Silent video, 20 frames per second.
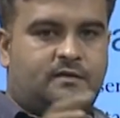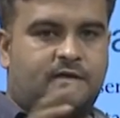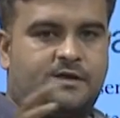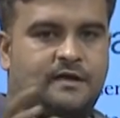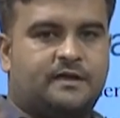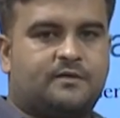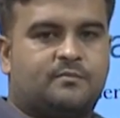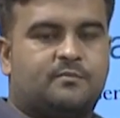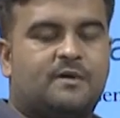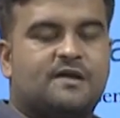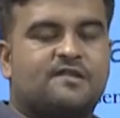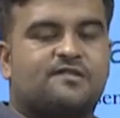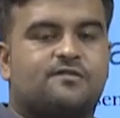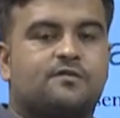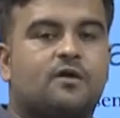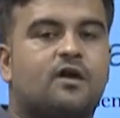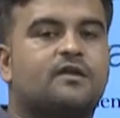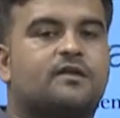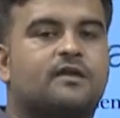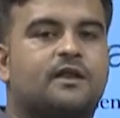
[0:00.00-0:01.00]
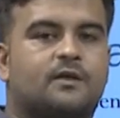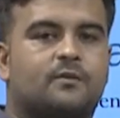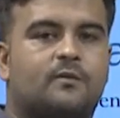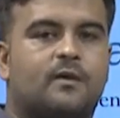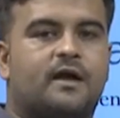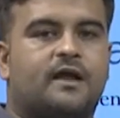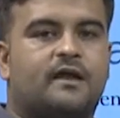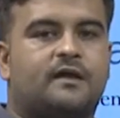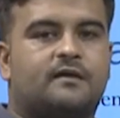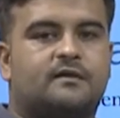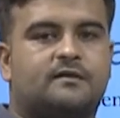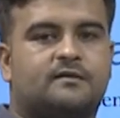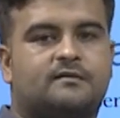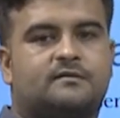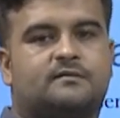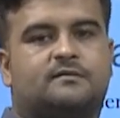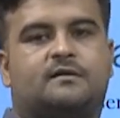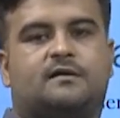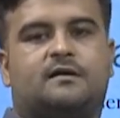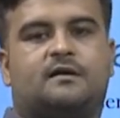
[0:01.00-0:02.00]
It must not require
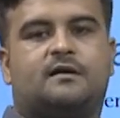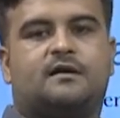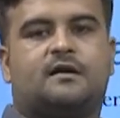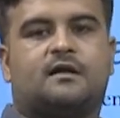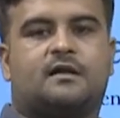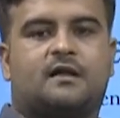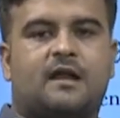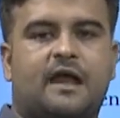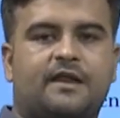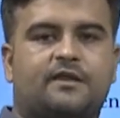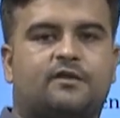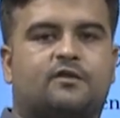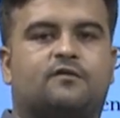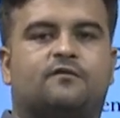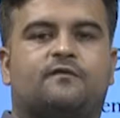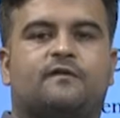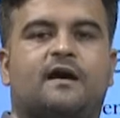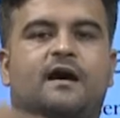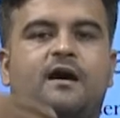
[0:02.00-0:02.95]
a kind of